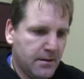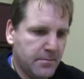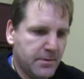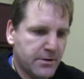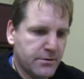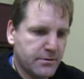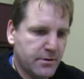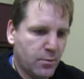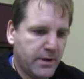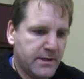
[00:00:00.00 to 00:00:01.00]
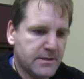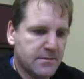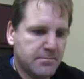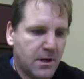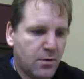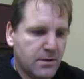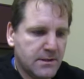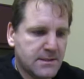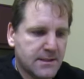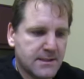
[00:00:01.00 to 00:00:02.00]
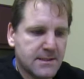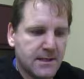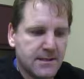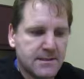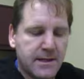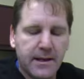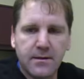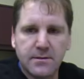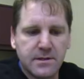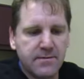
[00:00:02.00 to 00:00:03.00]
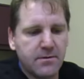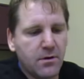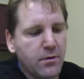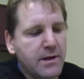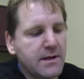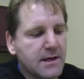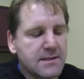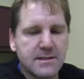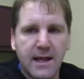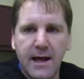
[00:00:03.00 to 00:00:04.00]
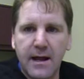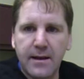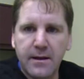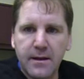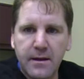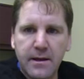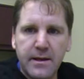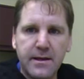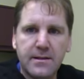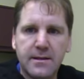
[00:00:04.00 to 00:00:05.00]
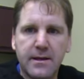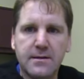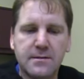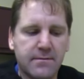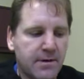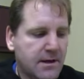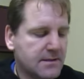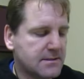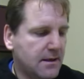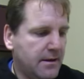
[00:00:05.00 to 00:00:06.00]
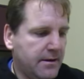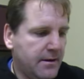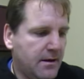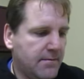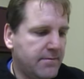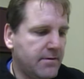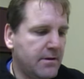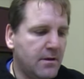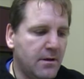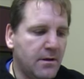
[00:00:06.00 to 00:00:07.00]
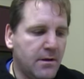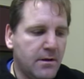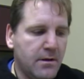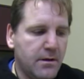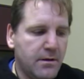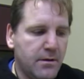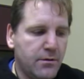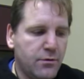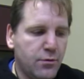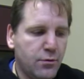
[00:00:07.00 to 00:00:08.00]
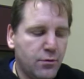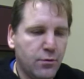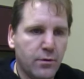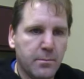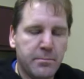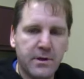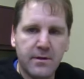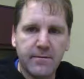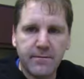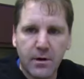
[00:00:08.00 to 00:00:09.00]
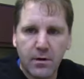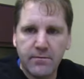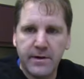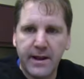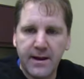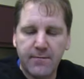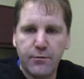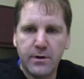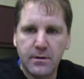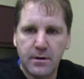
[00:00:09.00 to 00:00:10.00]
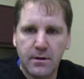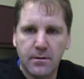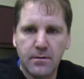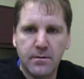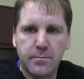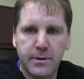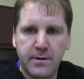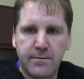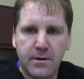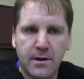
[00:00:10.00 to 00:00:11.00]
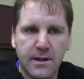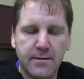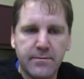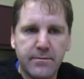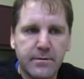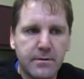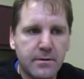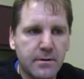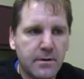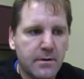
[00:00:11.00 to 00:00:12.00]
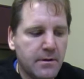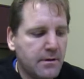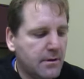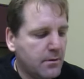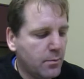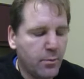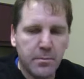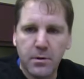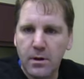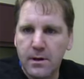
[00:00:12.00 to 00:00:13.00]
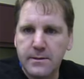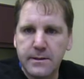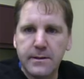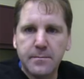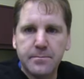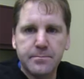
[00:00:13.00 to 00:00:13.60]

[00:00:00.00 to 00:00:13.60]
Measures and weighs the mountains and on the scales. Even though he does that, he thinks of us enough to be involved in every little bit of our life when we belong to him.